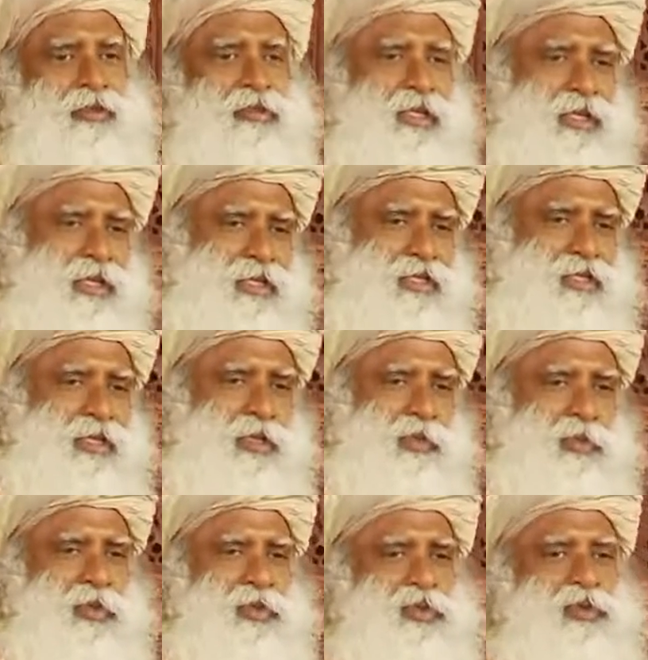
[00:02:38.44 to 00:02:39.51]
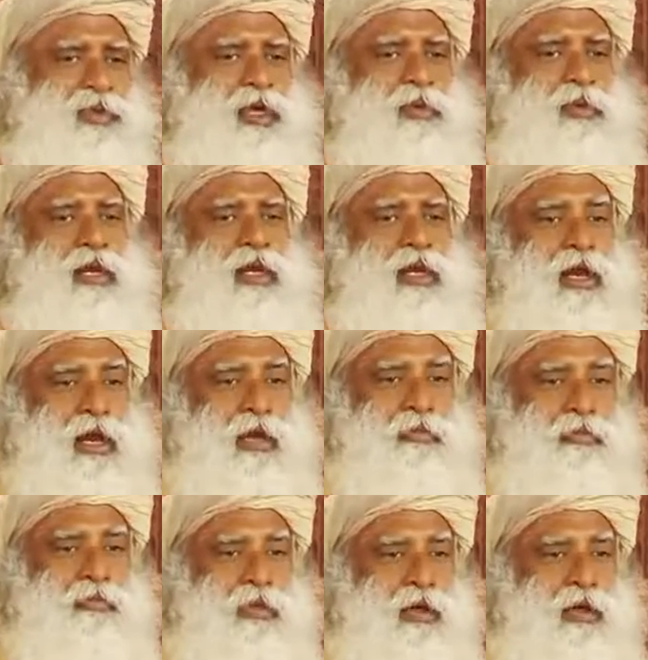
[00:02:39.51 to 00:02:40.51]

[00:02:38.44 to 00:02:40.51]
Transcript: The necessary persona will come.